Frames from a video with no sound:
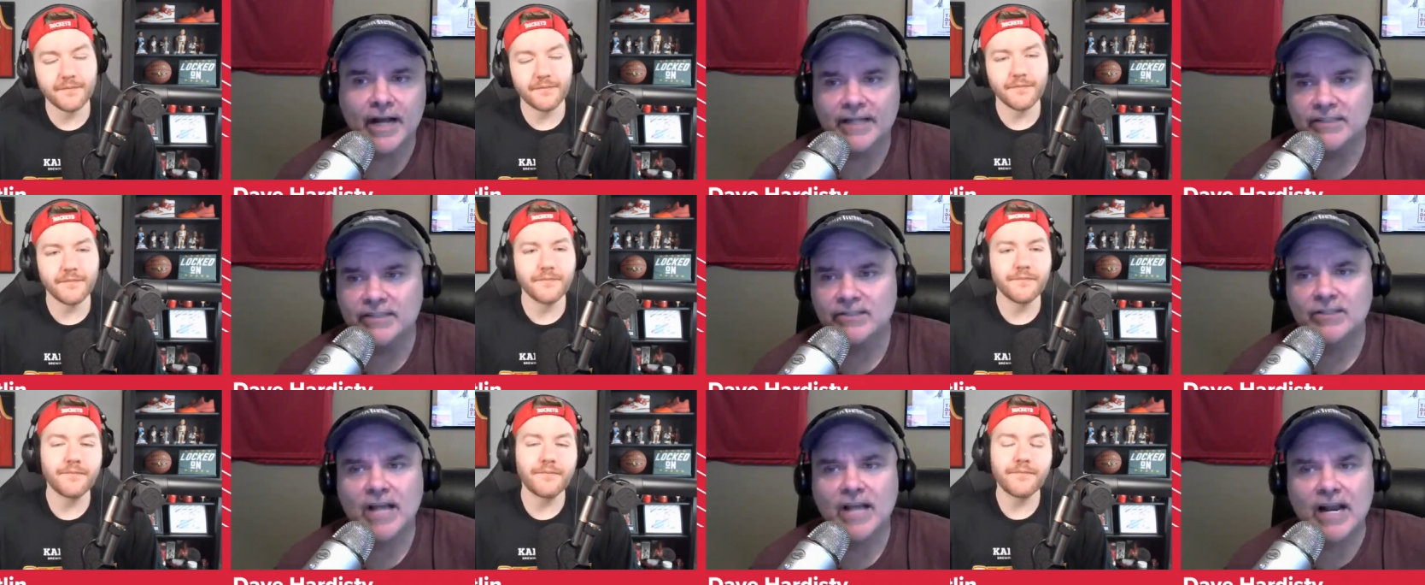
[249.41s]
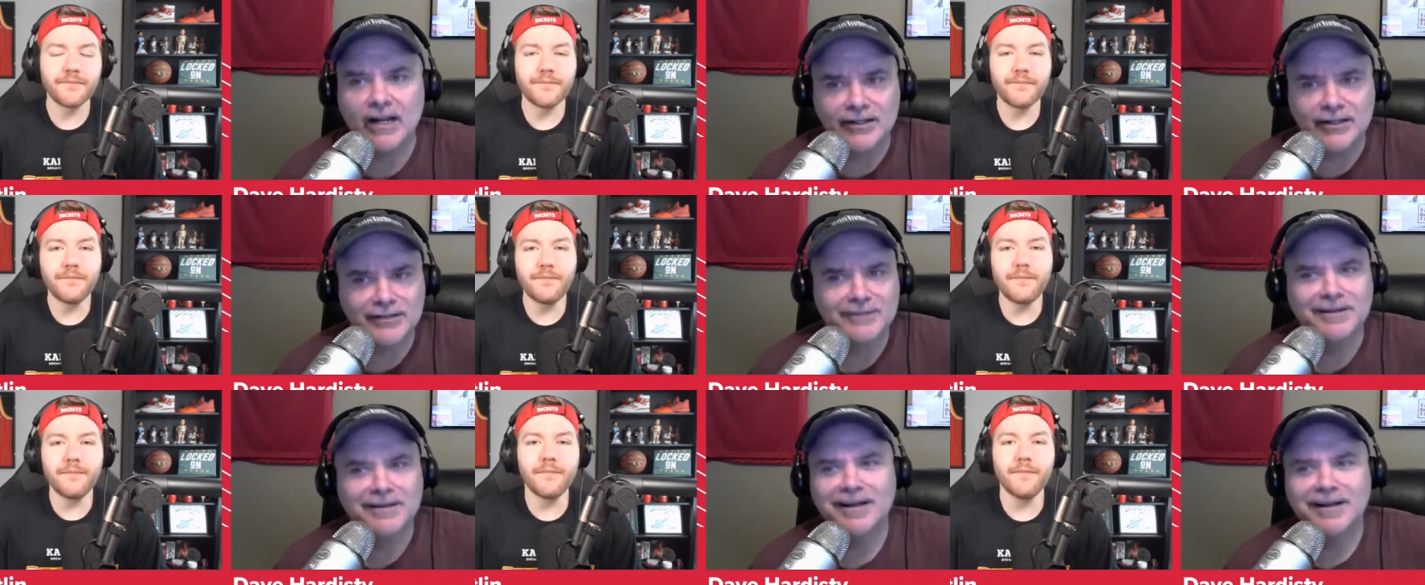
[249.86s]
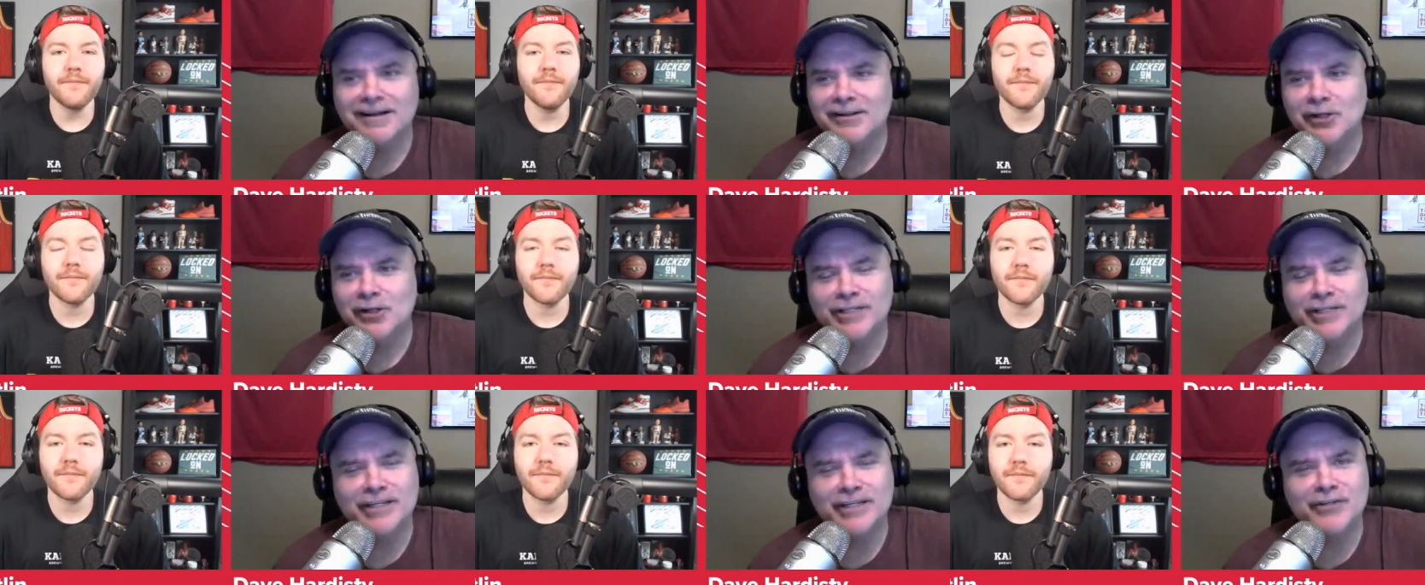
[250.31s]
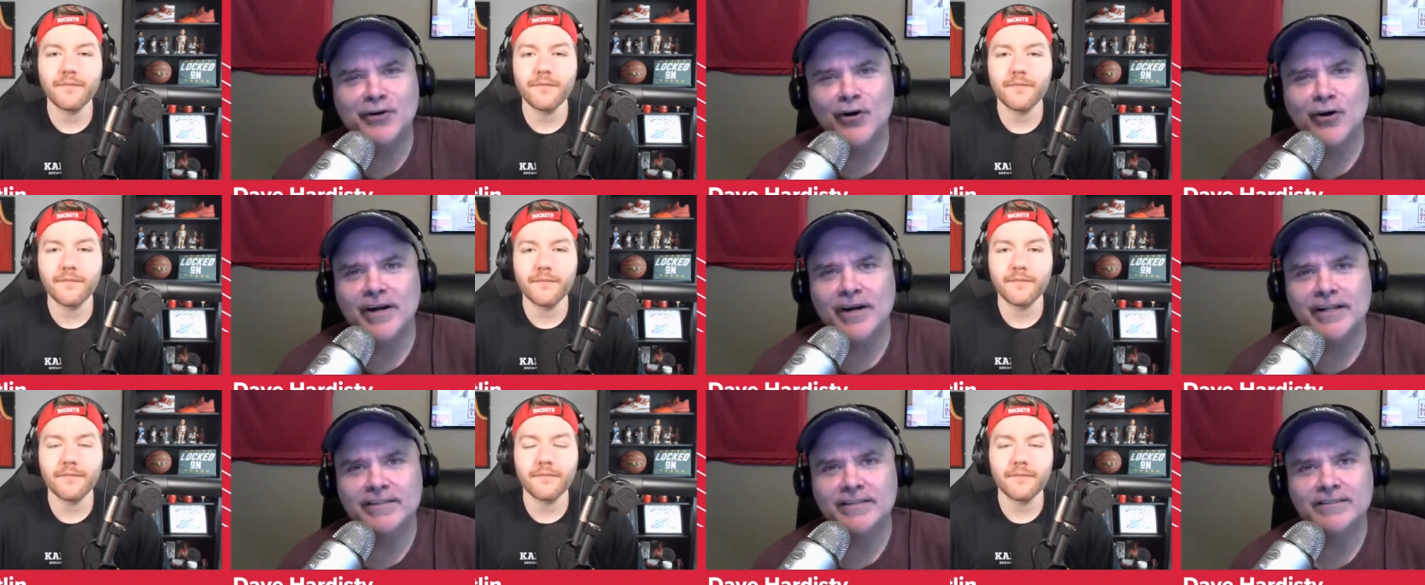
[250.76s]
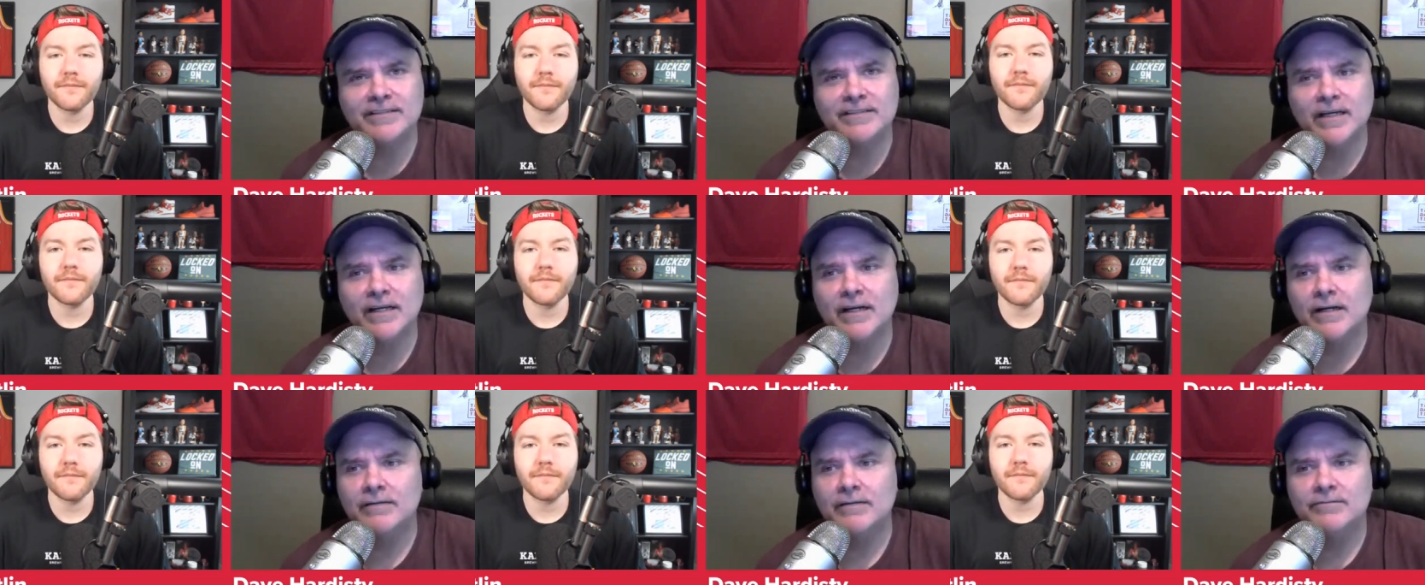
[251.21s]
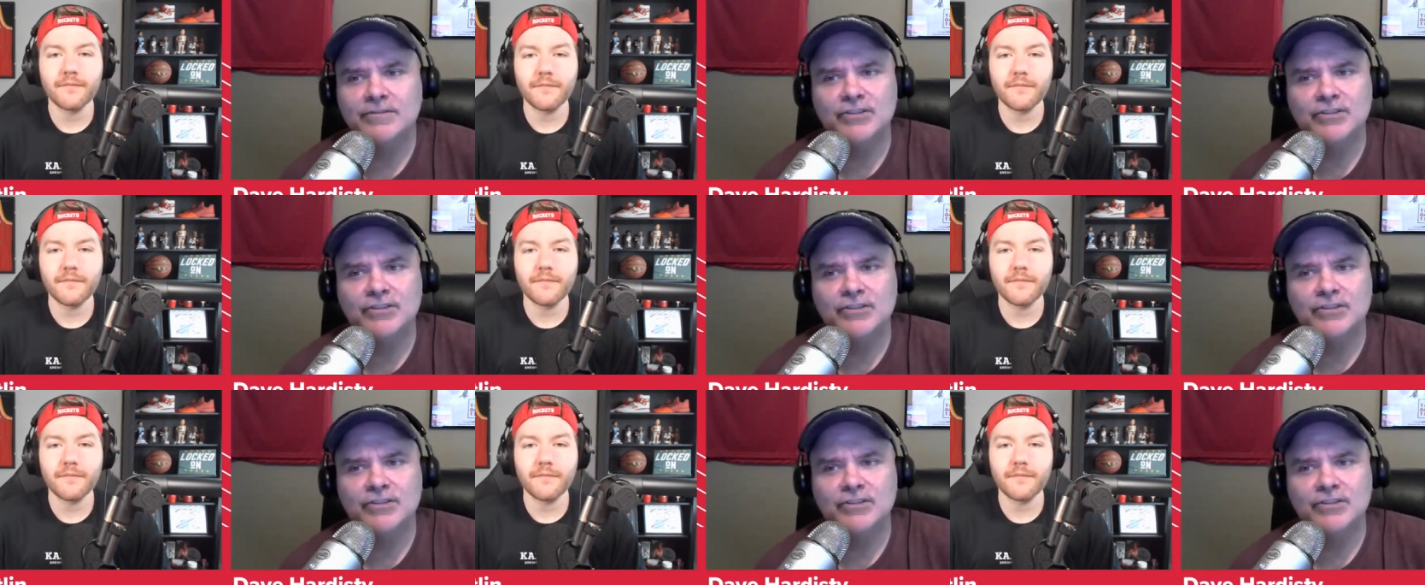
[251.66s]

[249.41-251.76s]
Speaker 1: I just kind of looked at Duran as uh,